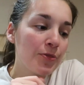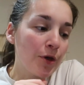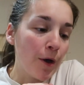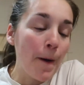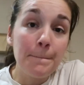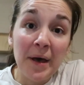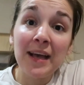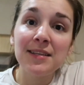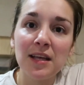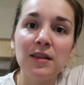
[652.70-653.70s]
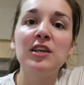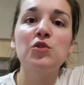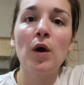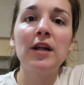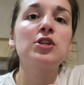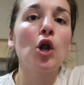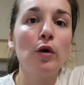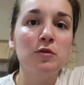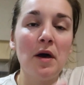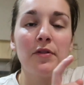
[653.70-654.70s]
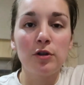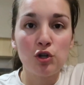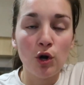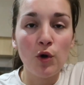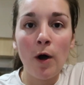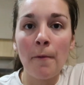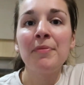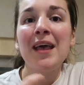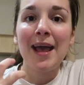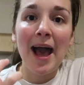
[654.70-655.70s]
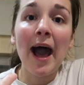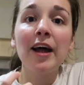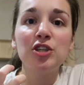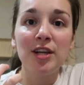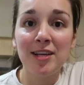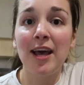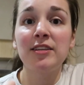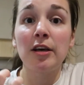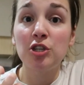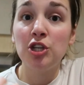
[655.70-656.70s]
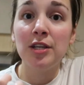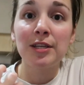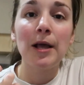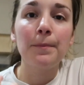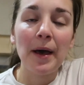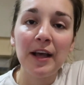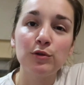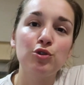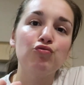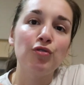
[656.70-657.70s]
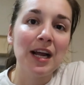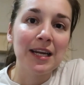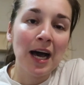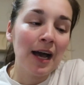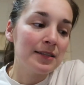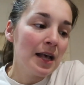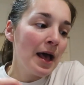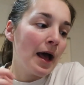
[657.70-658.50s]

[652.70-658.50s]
The base in this one is loads better than the chocolate one. It actually tastes like a cheesecake base, which is really nice.